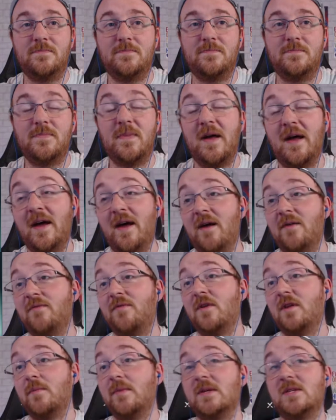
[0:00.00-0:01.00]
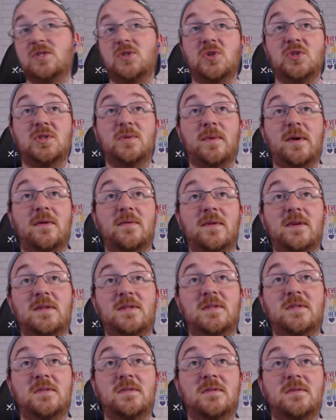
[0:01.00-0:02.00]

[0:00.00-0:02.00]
I'm feeling a bit sus about this.